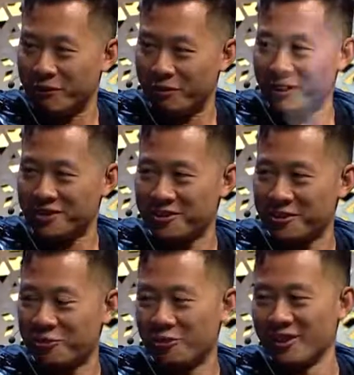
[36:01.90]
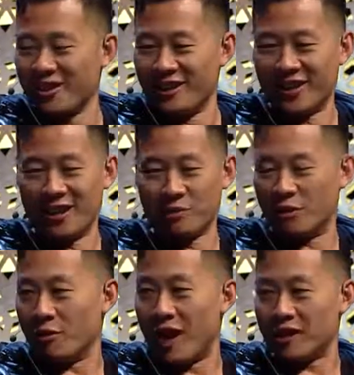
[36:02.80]
focused. So
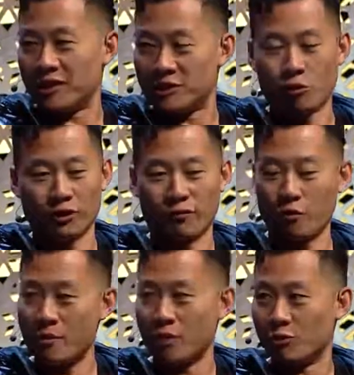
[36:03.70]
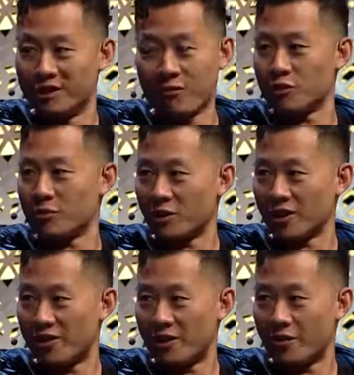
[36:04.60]
I certainly, for me, it was never
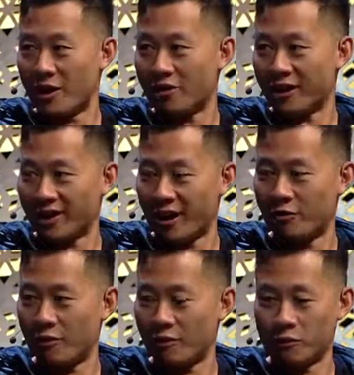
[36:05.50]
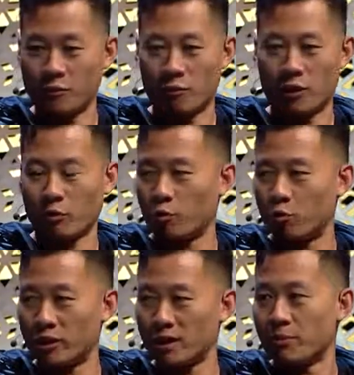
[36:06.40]
something I thought about, like
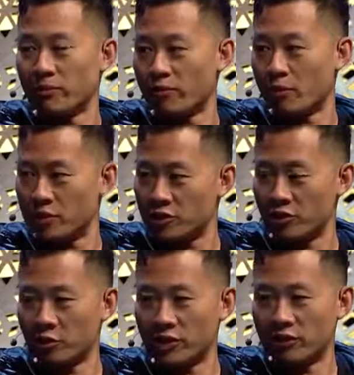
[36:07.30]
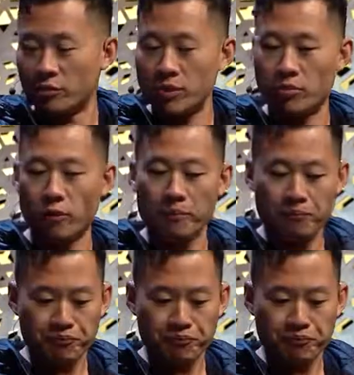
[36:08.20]
what type of information are we giving people.